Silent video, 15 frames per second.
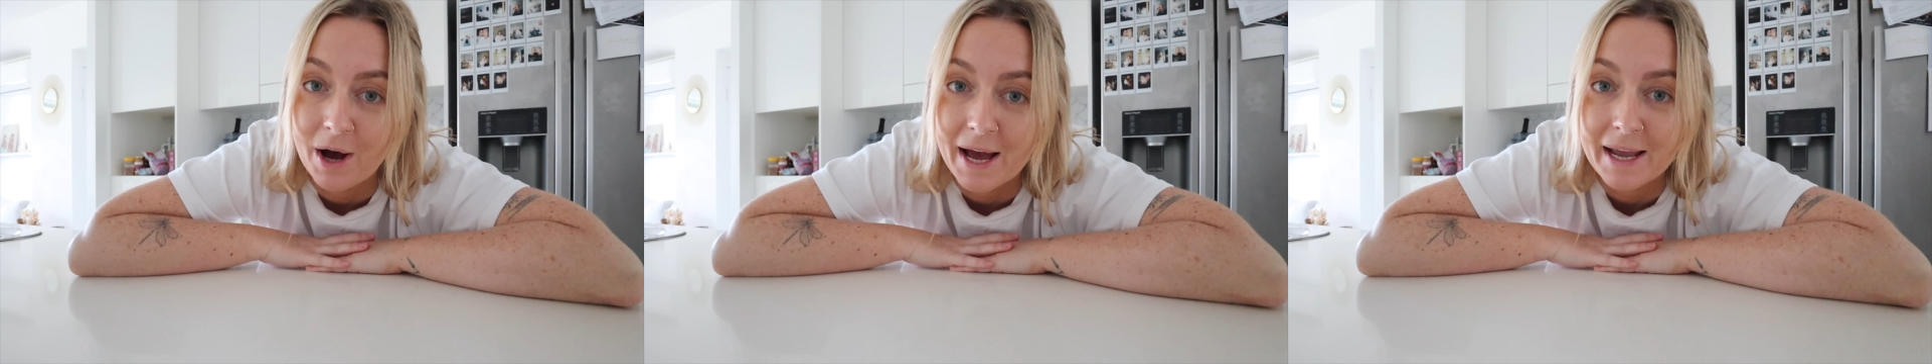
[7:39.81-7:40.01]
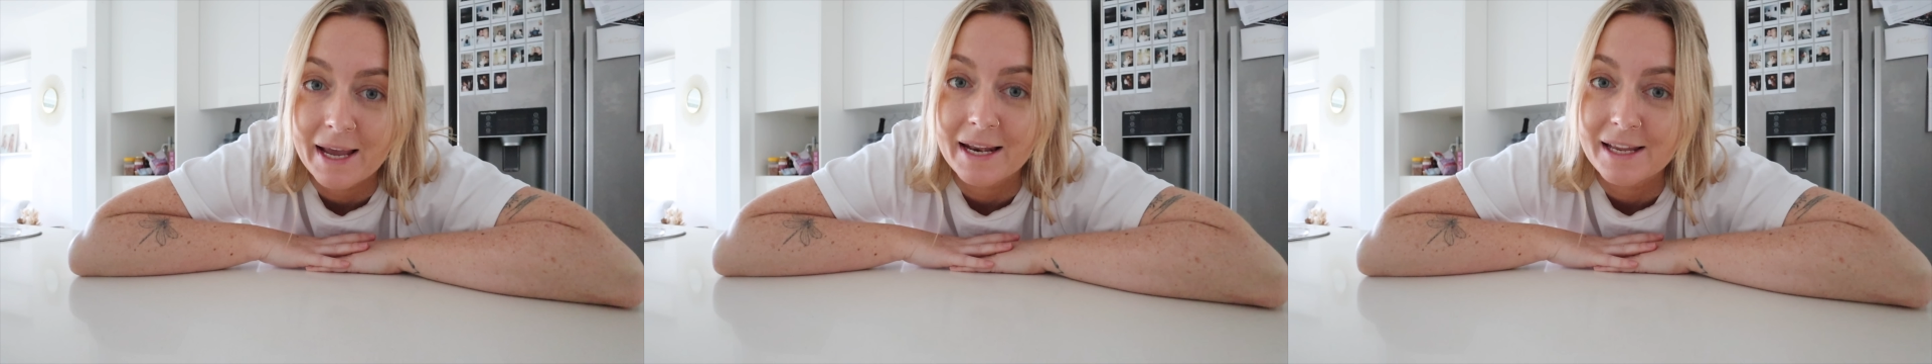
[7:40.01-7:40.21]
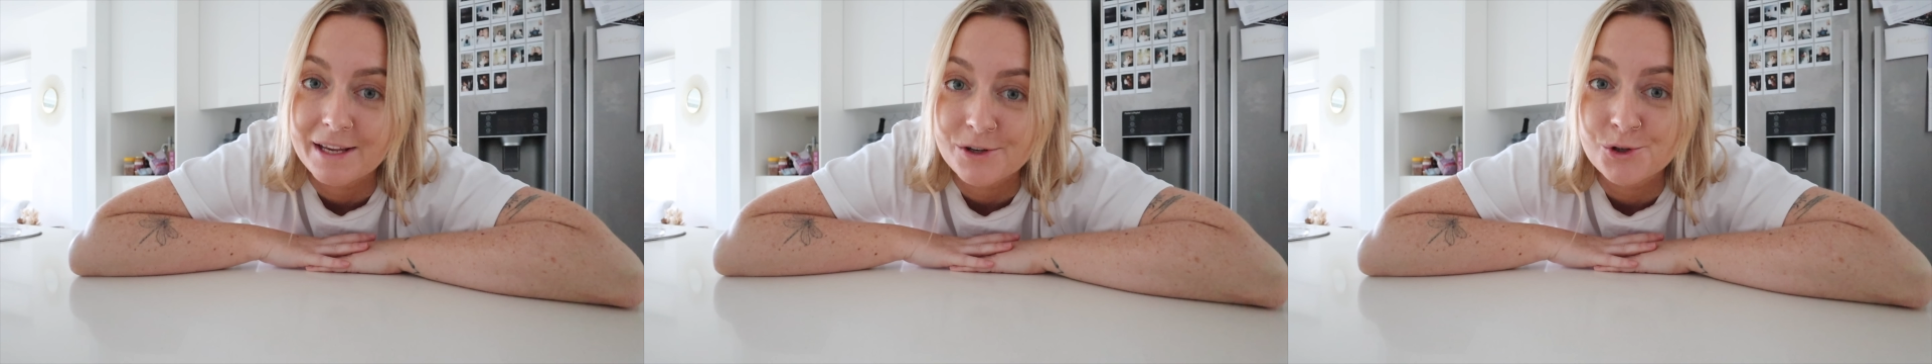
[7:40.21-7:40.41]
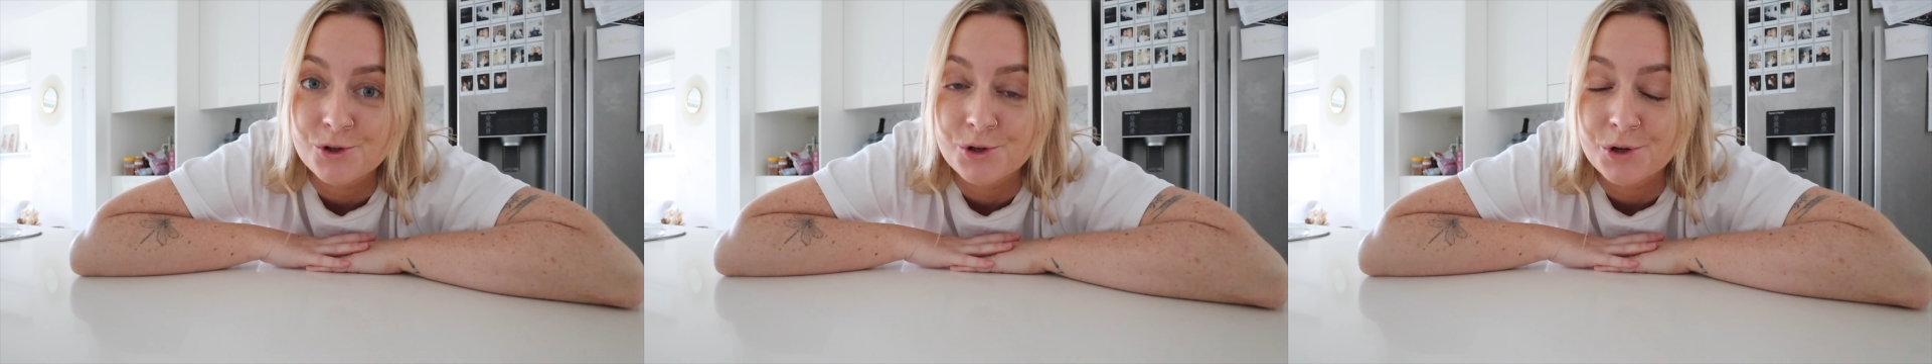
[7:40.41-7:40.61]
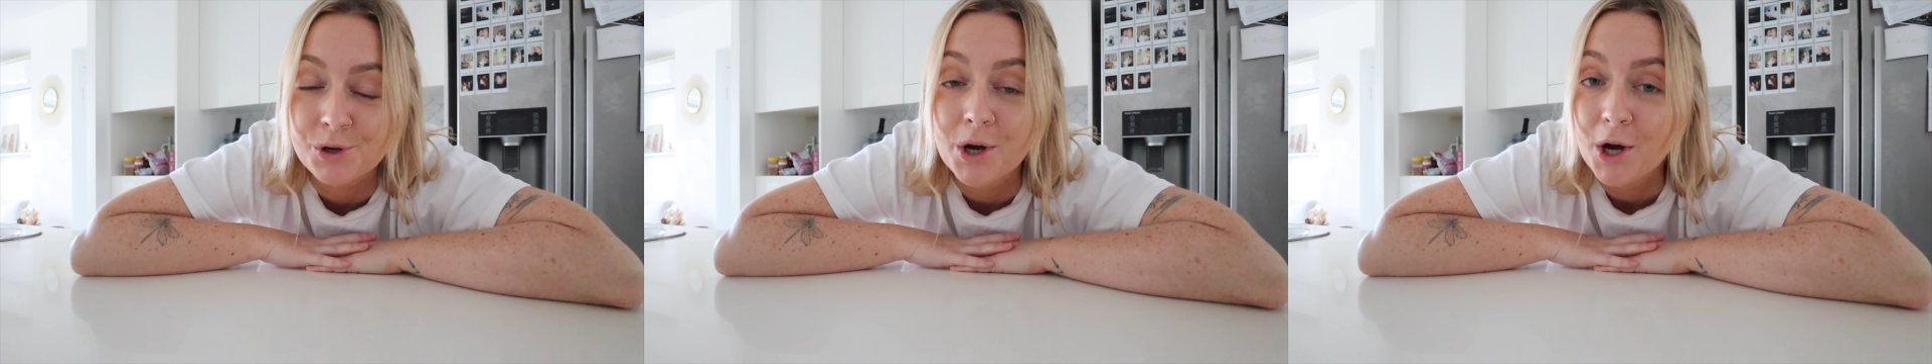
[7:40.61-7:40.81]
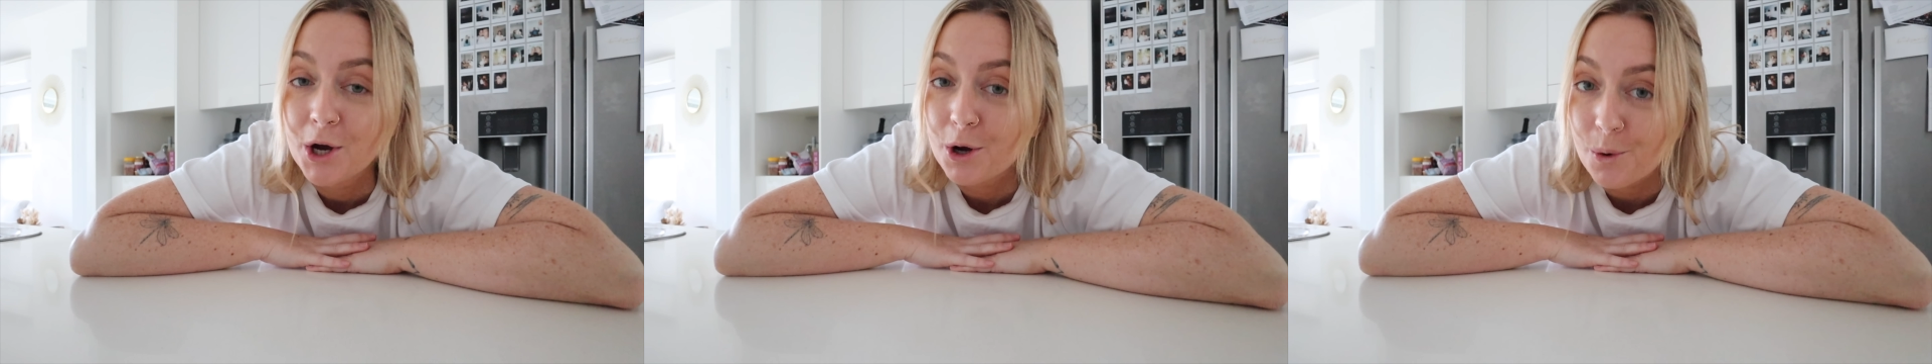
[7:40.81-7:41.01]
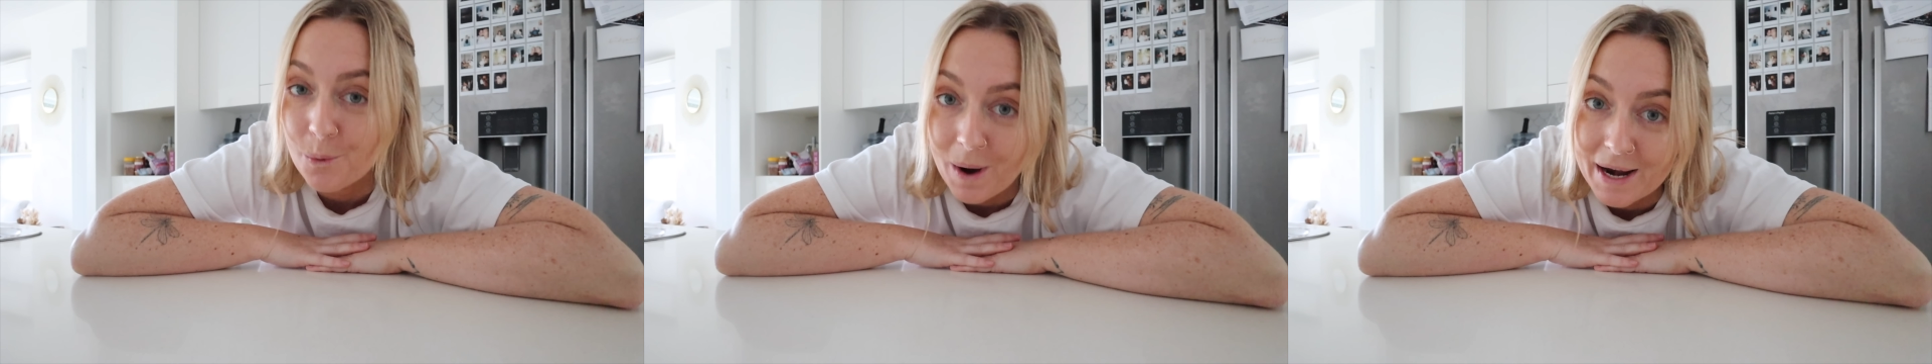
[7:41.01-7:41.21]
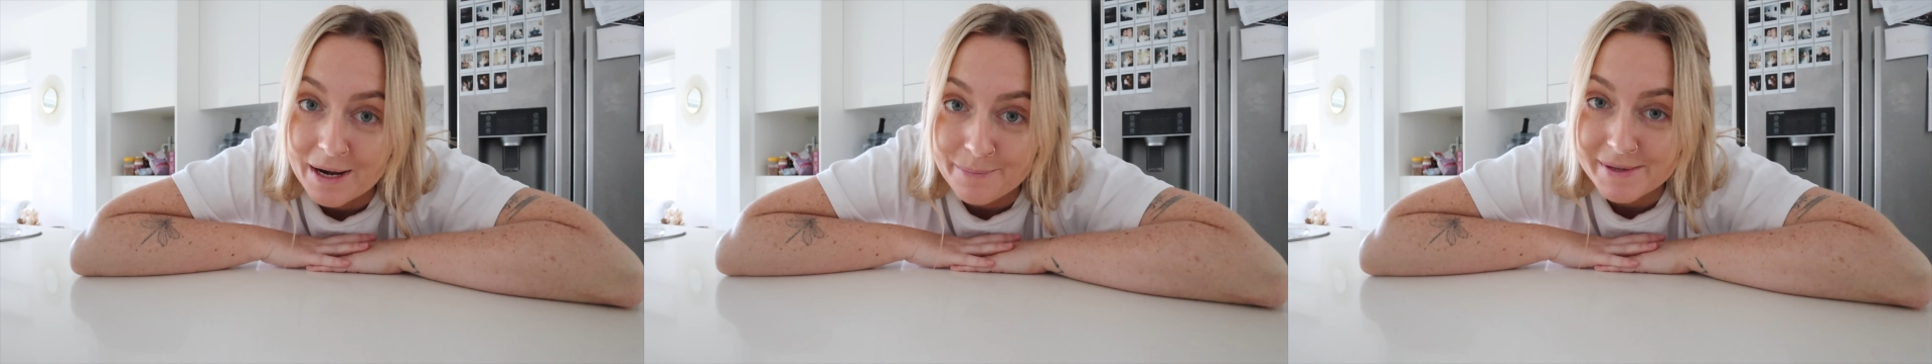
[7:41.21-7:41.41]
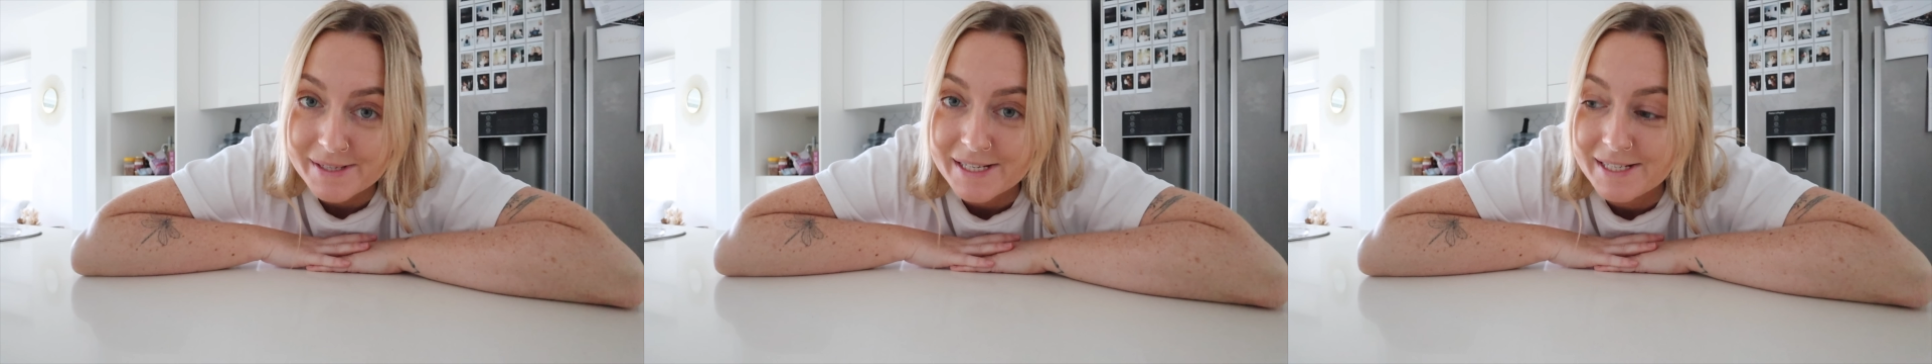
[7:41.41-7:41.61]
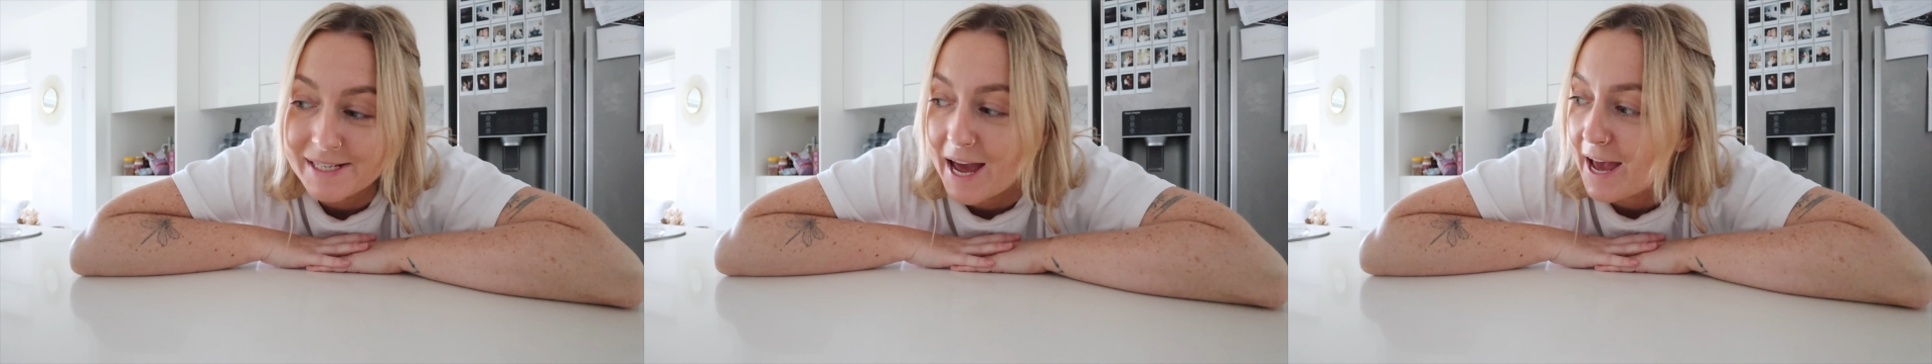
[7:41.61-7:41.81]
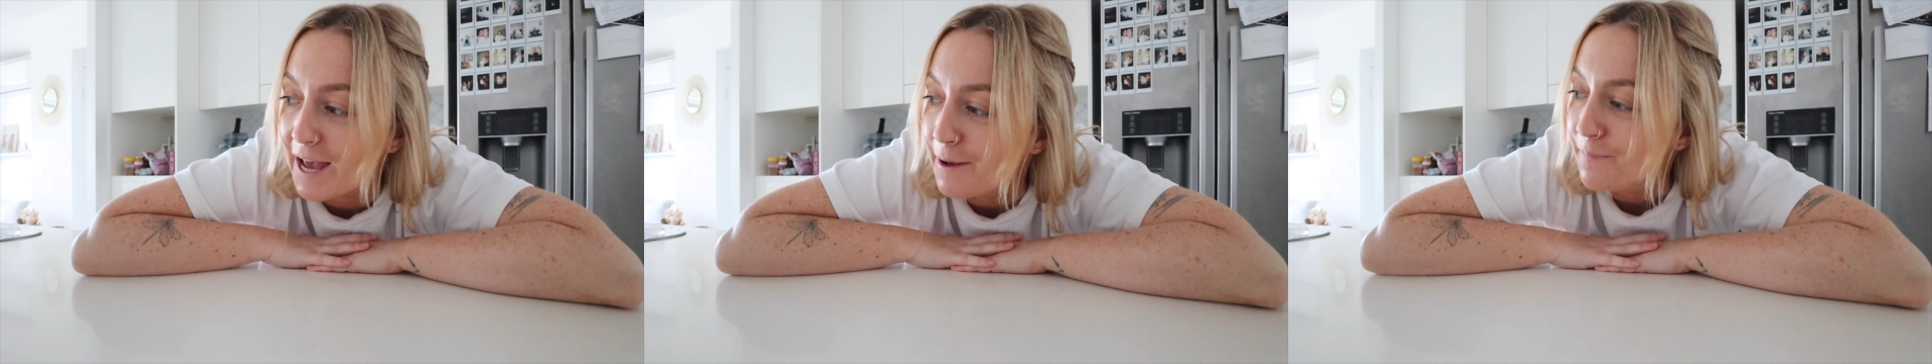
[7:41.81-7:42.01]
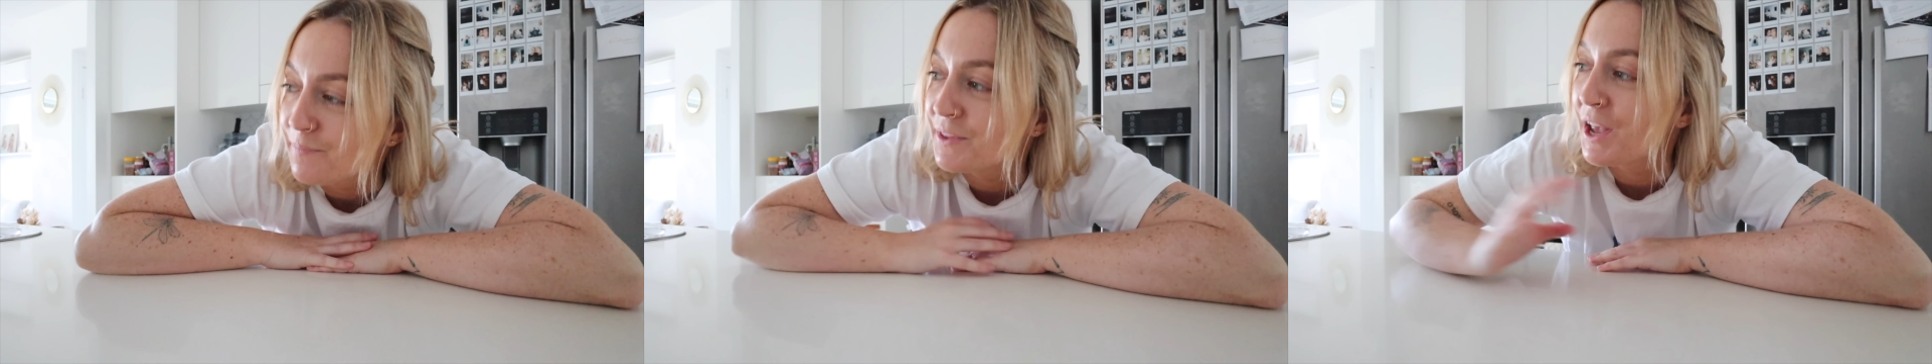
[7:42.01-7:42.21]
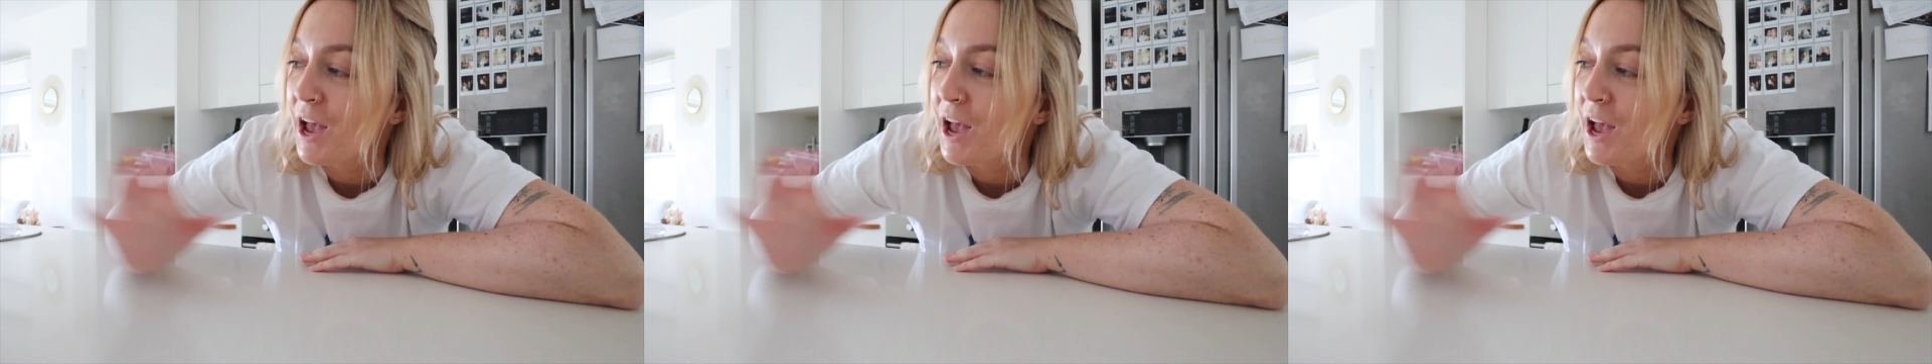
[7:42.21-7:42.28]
I get into quite a busy day.